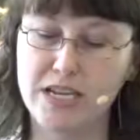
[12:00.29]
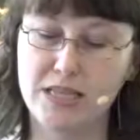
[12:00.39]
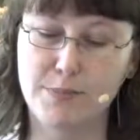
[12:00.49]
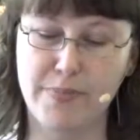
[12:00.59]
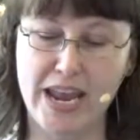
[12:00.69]
mean
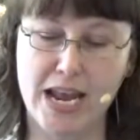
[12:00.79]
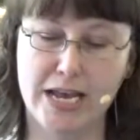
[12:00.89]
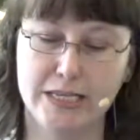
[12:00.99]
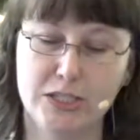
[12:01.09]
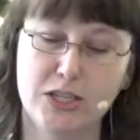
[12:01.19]
the
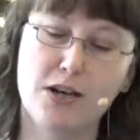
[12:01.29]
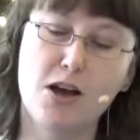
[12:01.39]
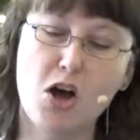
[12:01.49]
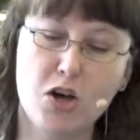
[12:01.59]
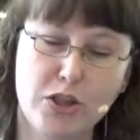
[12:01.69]
band,
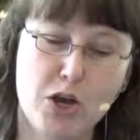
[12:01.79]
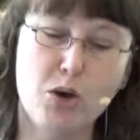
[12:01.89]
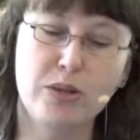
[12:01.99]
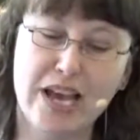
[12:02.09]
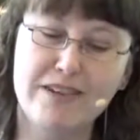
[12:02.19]

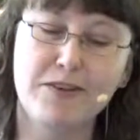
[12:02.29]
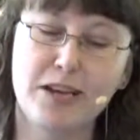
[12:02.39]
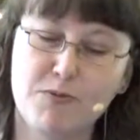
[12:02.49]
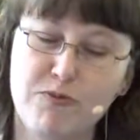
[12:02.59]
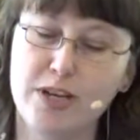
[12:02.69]
although life
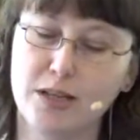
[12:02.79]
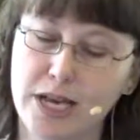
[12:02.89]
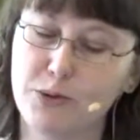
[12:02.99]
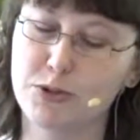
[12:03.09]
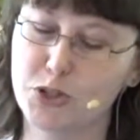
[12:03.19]
can feel
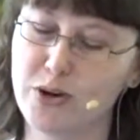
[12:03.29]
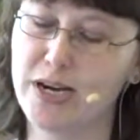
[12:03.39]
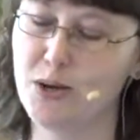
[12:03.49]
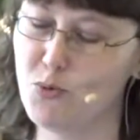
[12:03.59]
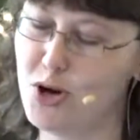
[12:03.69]
like we're
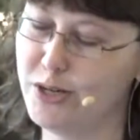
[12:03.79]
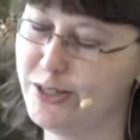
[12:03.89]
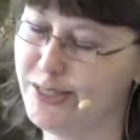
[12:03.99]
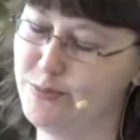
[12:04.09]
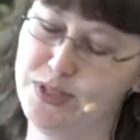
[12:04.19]
treading
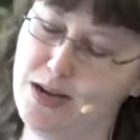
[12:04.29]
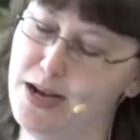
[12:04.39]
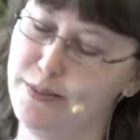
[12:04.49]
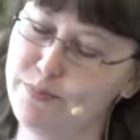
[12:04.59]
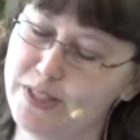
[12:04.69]
water
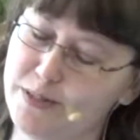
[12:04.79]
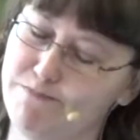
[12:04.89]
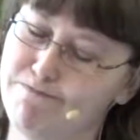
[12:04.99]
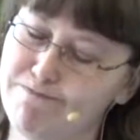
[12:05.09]
sometimes.